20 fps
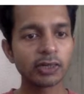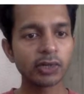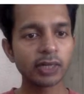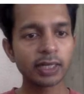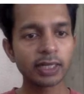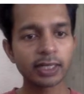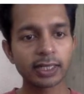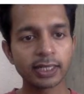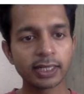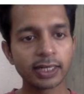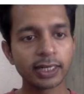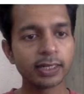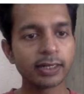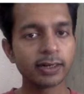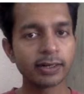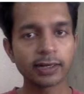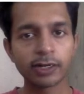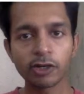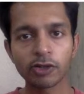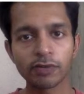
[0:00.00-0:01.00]
or I can
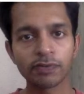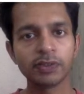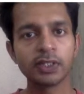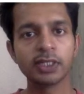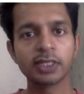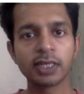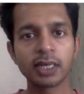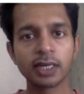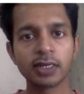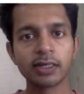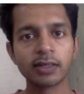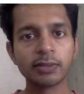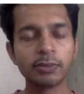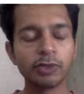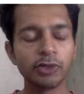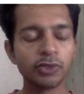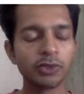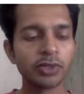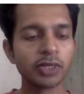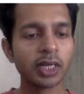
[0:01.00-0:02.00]
get rid of this
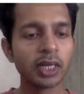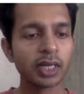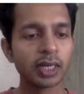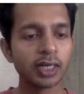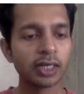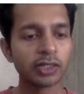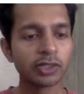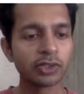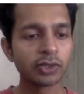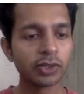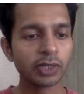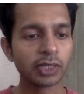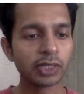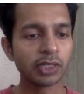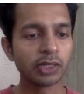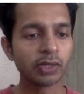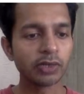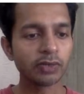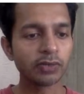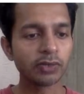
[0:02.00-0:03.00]
attribute so
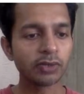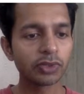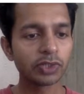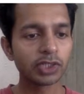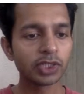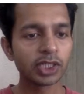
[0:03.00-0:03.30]
either of those